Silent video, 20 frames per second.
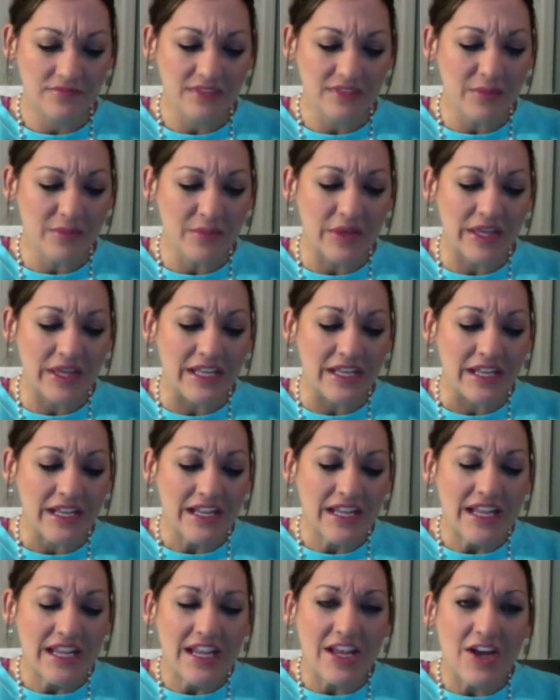But
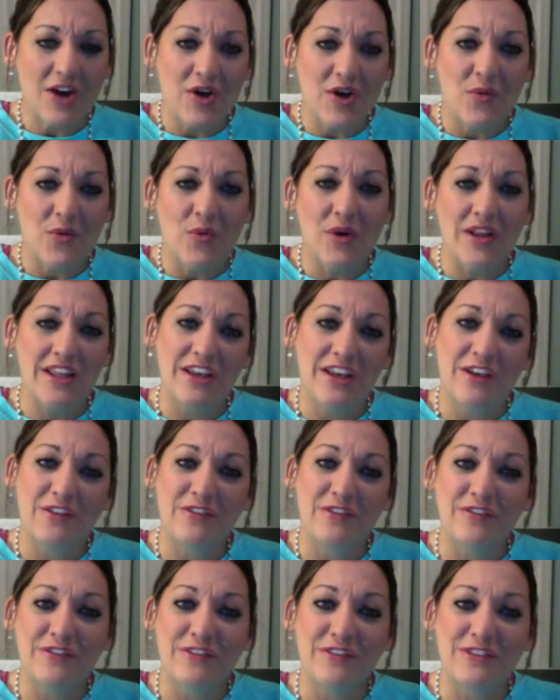what if
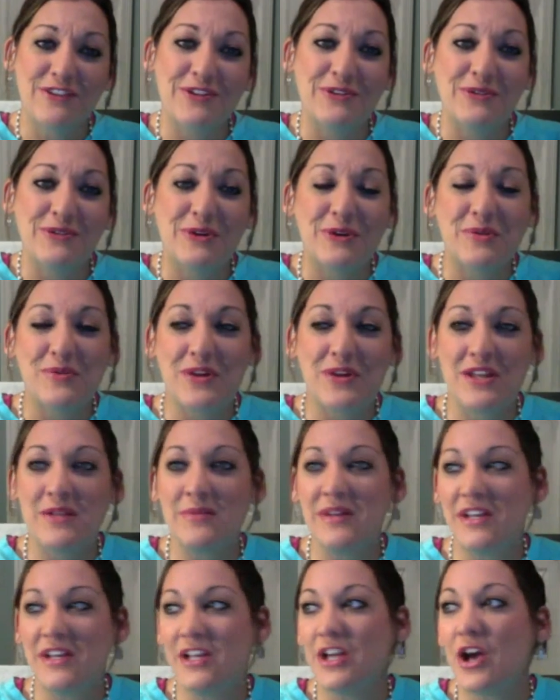the Lord wanted
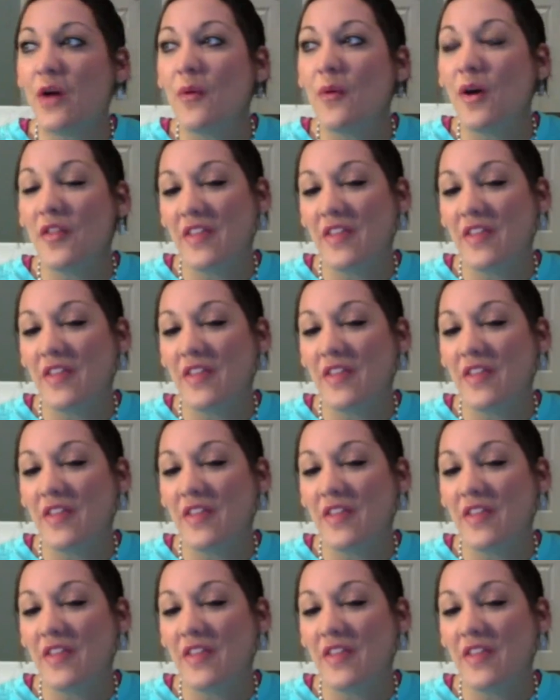me to go on